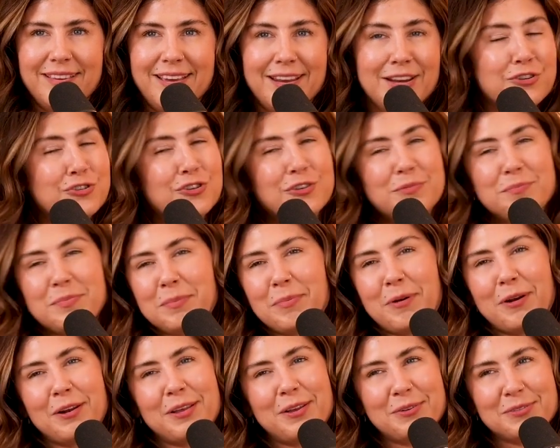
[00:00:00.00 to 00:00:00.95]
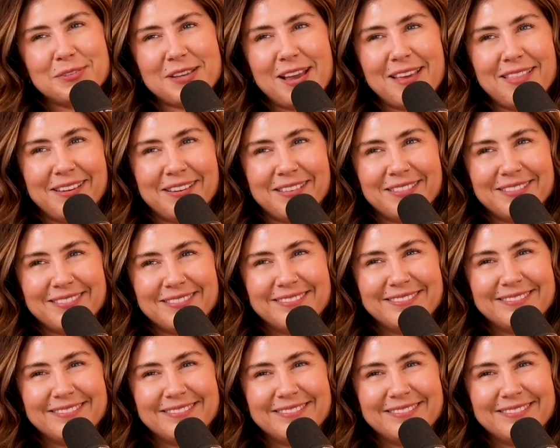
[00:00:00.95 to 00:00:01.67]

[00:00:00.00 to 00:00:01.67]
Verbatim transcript: And it shouldn't be part of yours either.